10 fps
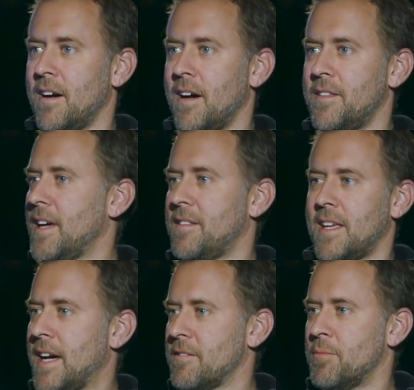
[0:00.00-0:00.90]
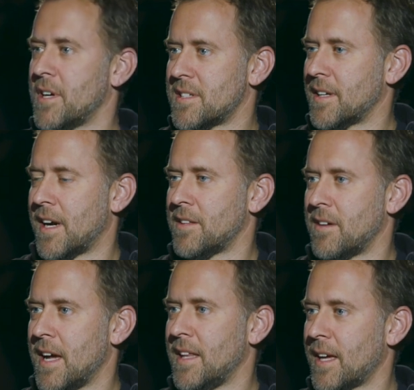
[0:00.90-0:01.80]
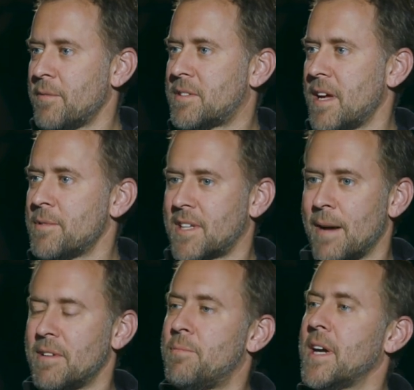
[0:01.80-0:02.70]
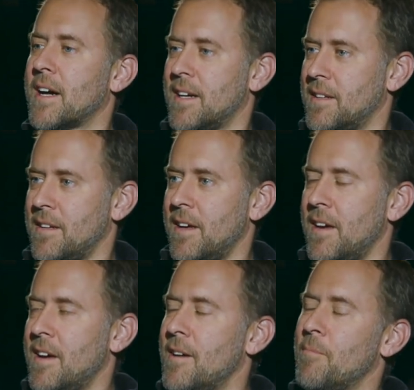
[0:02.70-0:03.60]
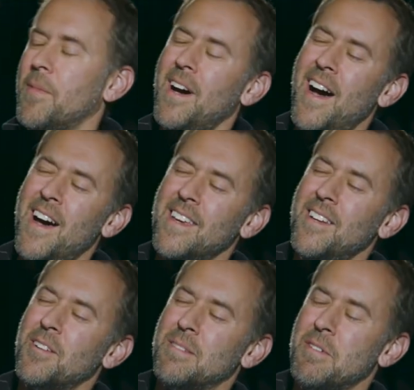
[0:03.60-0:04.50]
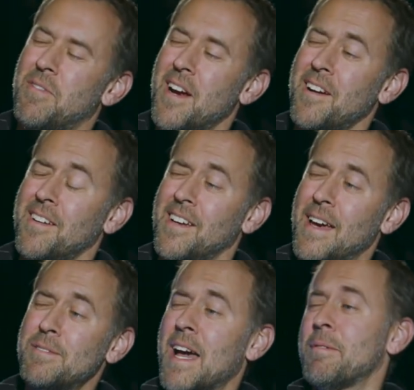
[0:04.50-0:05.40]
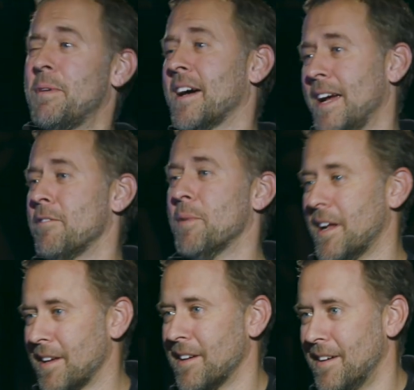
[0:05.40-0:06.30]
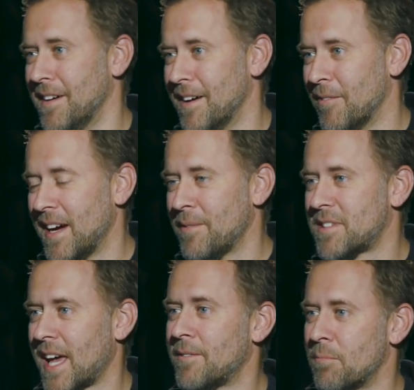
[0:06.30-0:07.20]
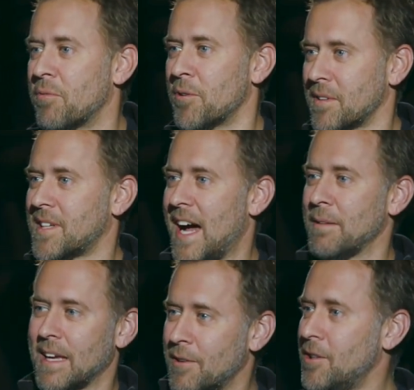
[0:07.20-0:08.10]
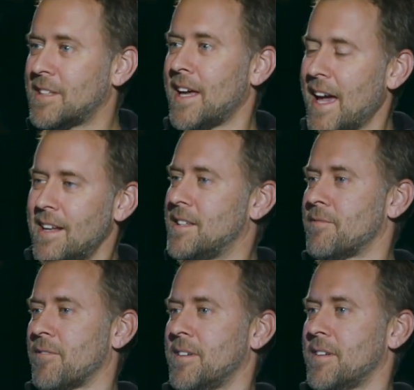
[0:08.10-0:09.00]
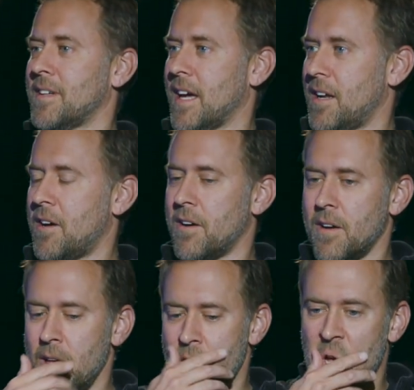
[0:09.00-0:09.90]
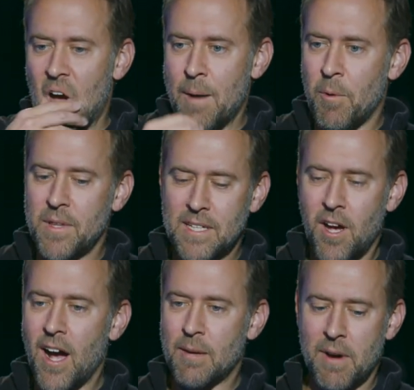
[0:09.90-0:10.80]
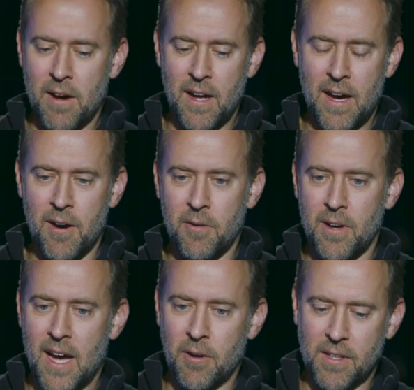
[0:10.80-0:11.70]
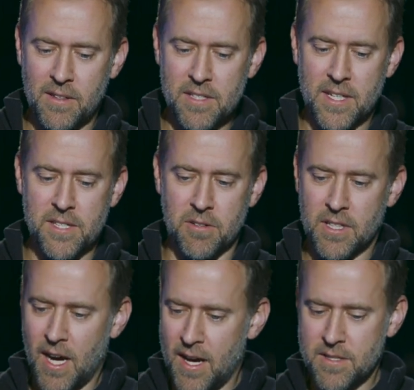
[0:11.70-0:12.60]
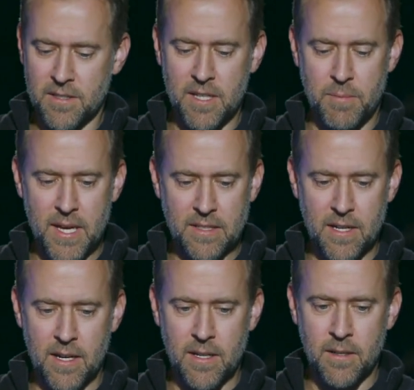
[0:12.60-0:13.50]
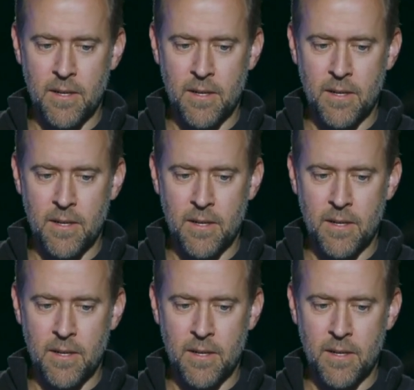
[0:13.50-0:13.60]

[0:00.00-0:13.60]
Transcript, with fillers: they'd have their books knocked out of their hand. Like it was common to pick on. You know, to be fair, it was common to pick on everybody. Sure. Right? It was kind of a brutal time. Like, if you looked any different at all. But when they talk about how these kids are constantly picked on,